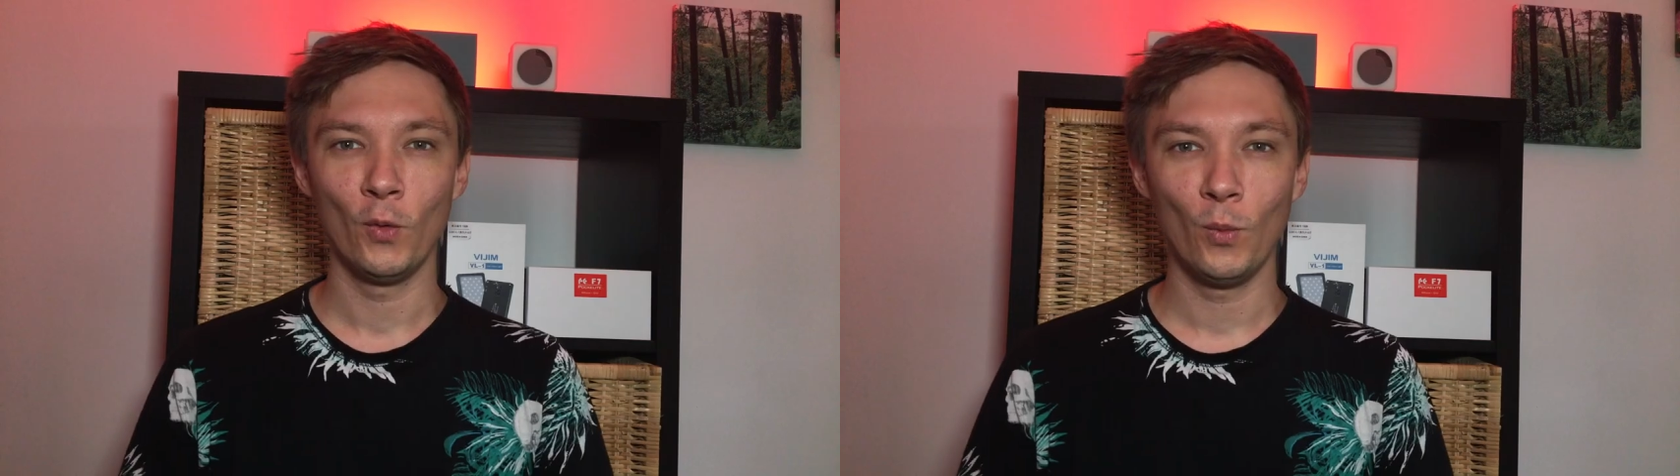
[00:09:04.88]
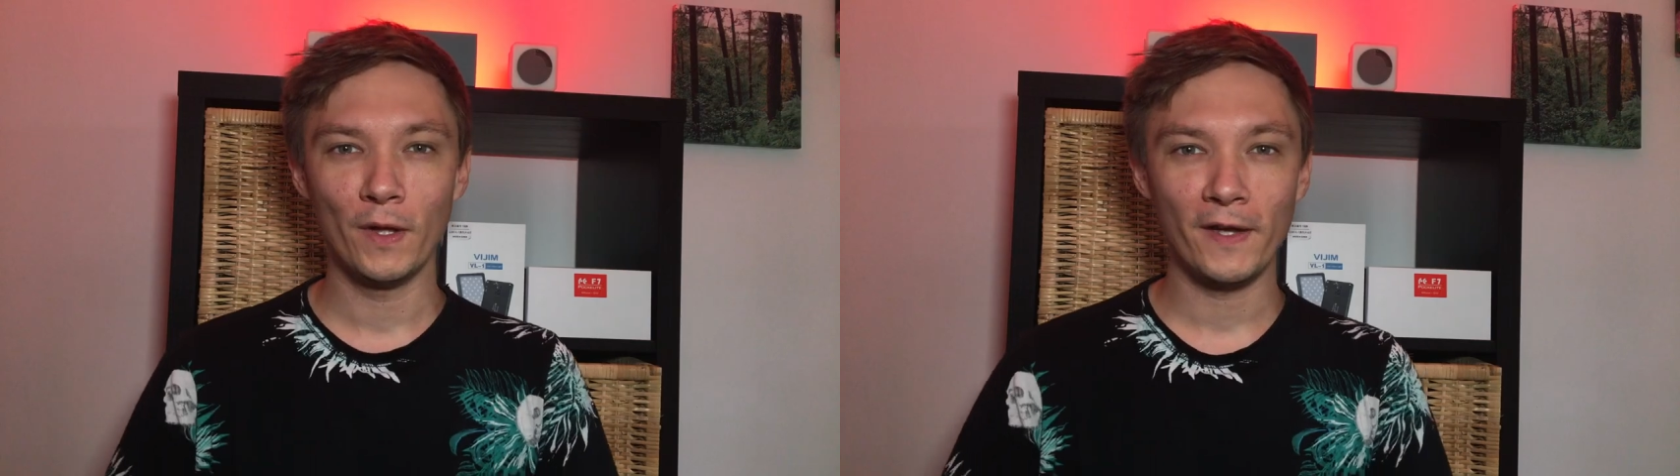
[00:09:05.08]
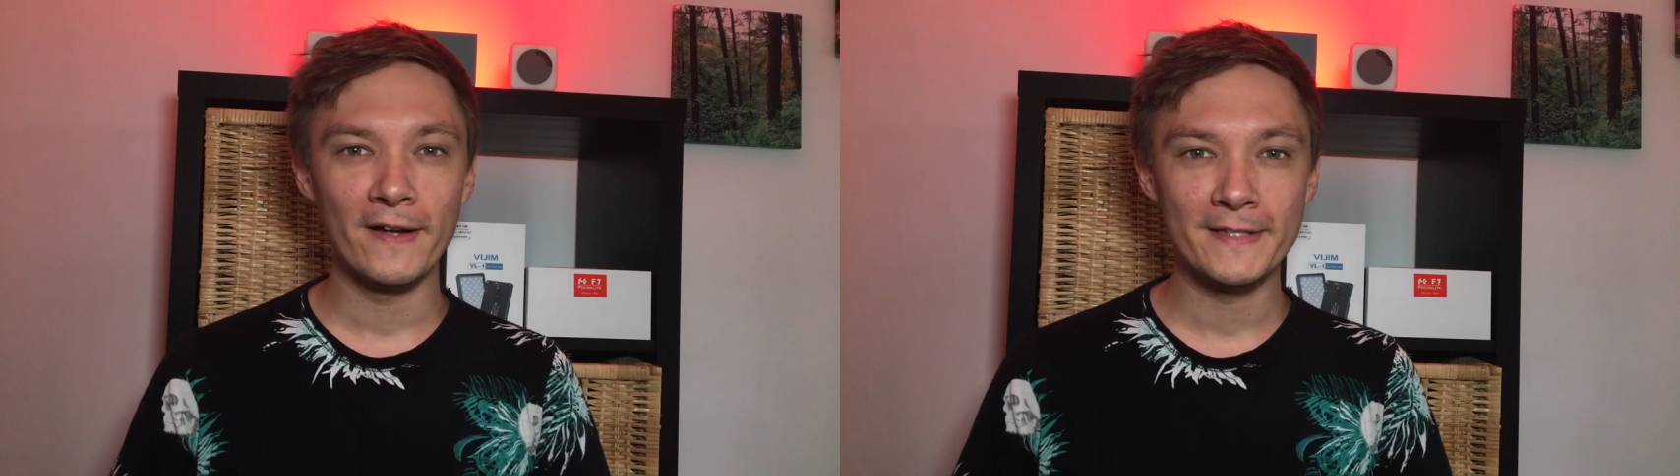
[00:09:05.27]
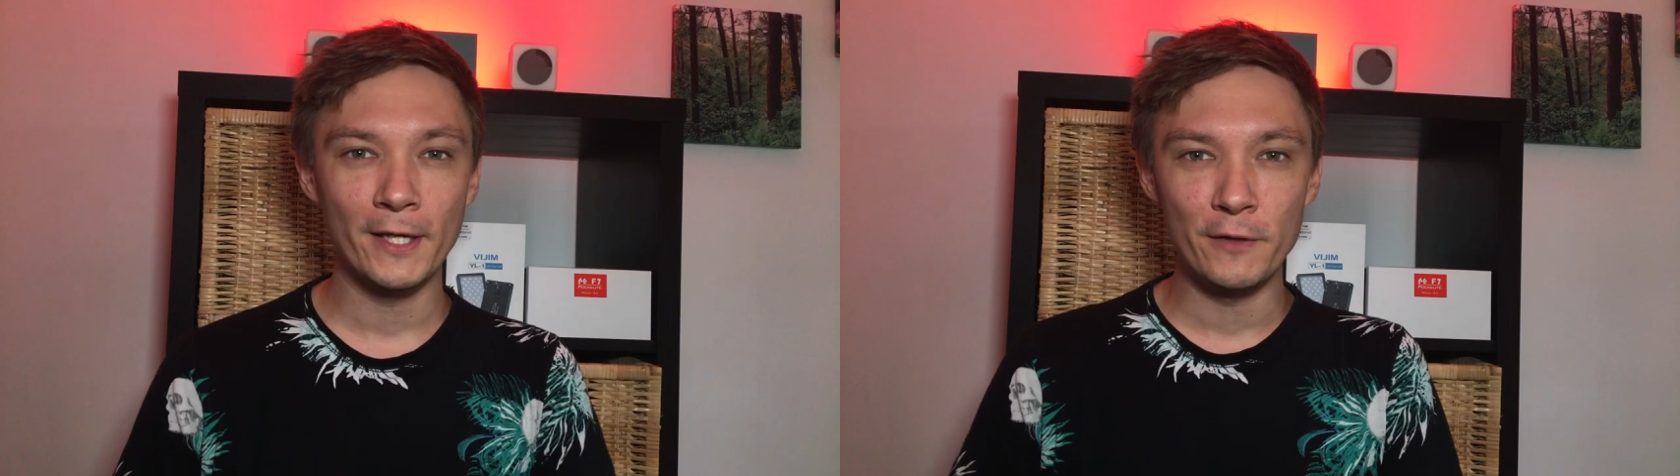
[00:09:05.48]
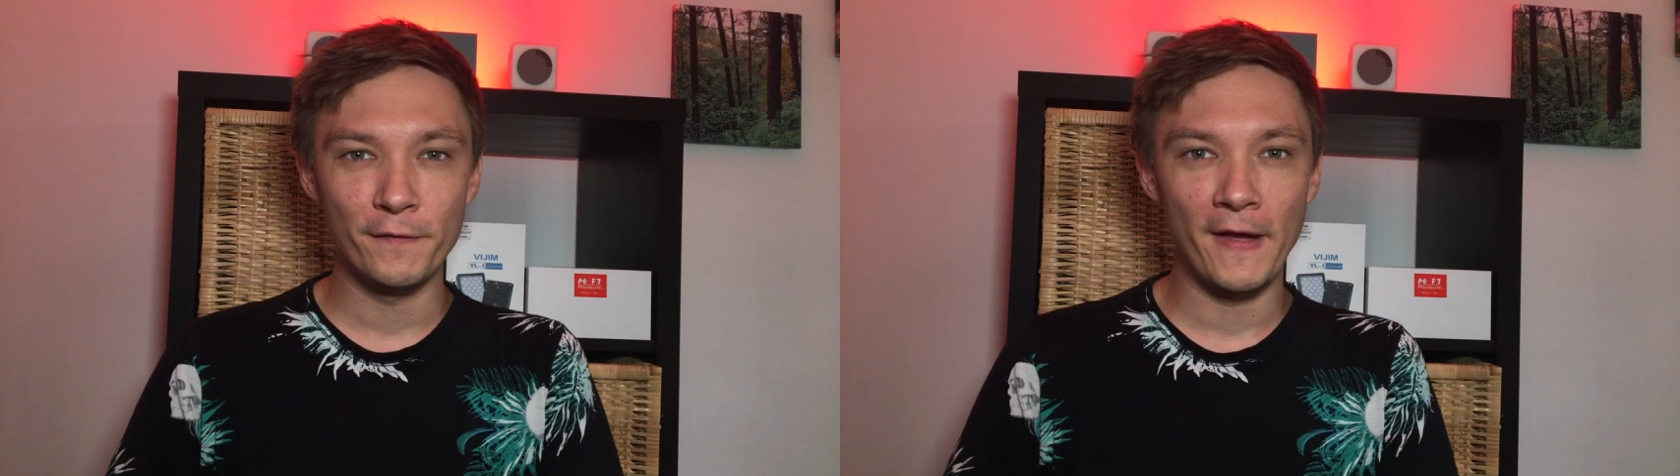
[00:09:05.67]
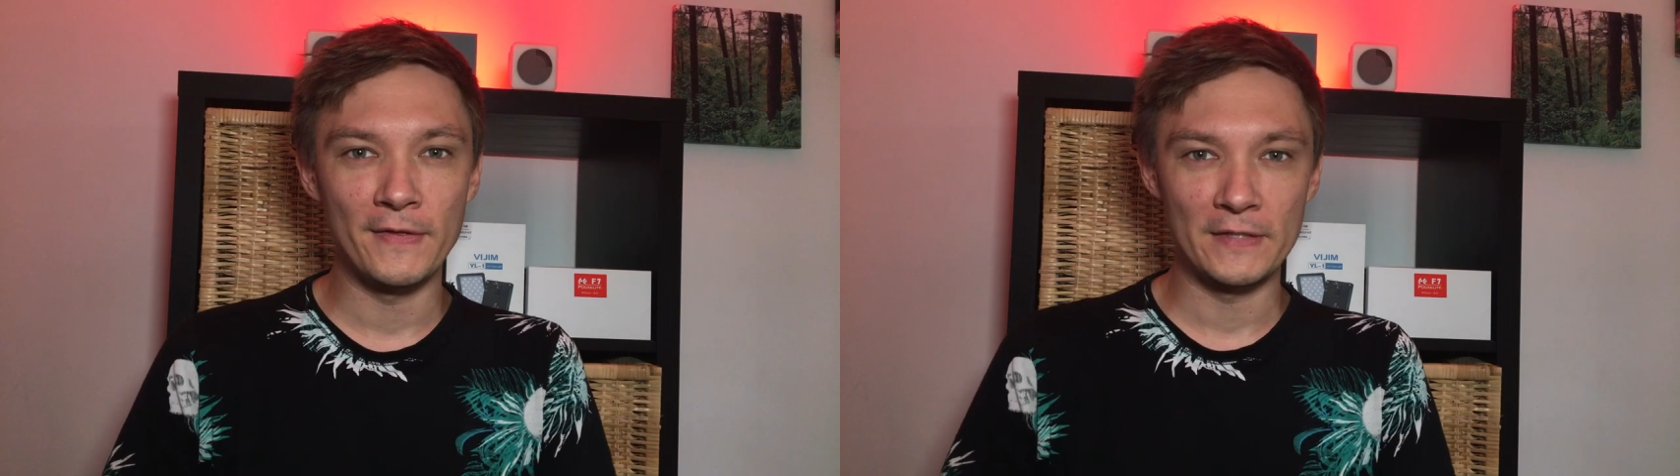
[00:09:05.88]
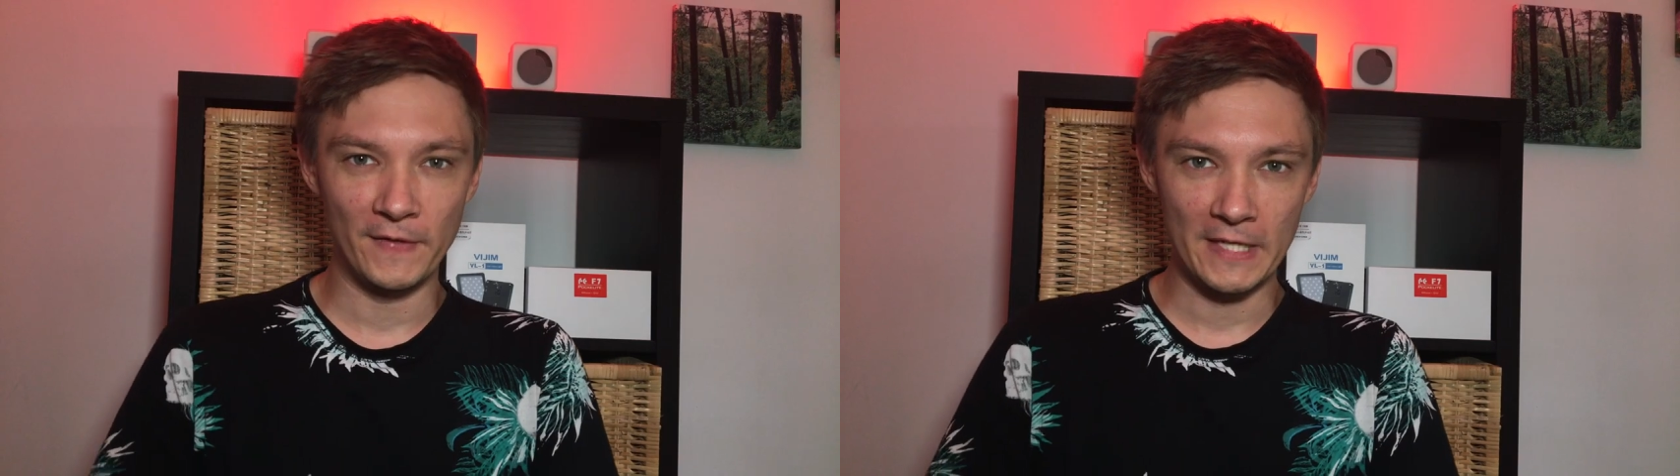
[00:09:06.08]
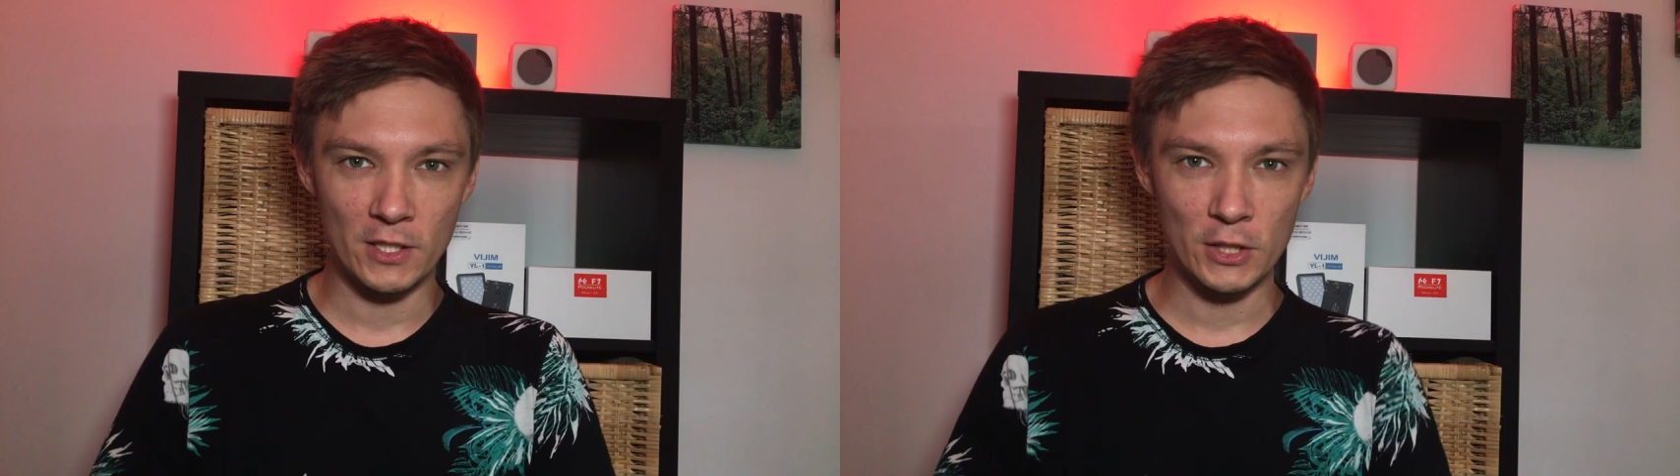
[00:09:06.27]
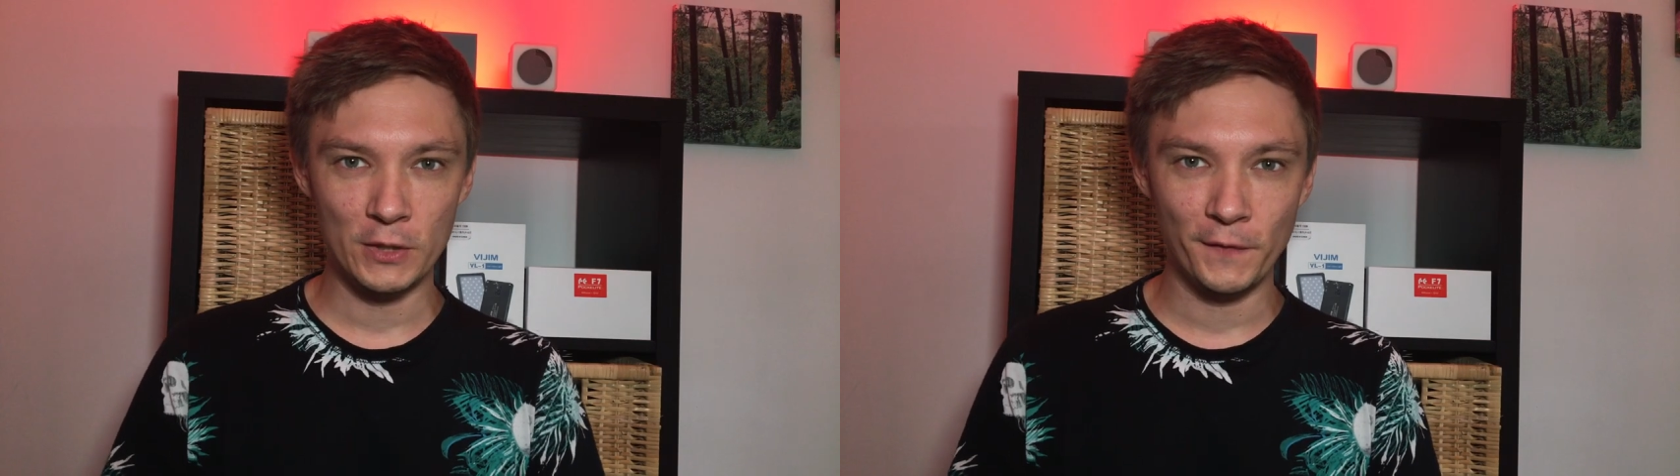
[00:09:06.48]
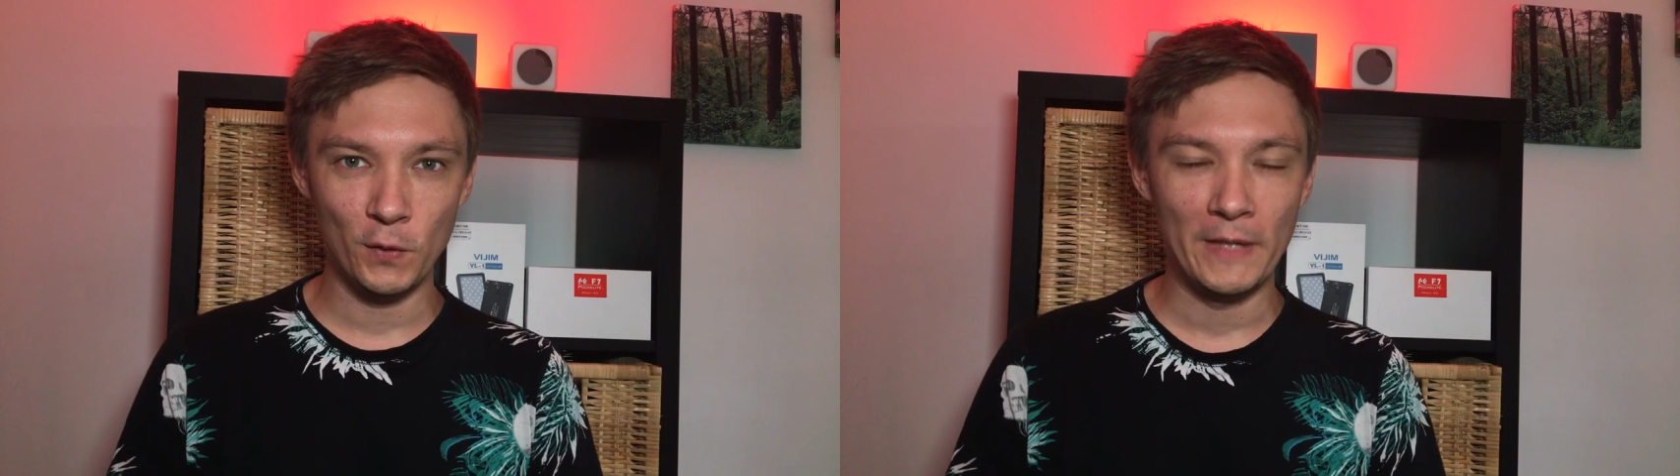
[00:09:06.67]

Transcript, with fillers: Well guys, I hope you found this video useful.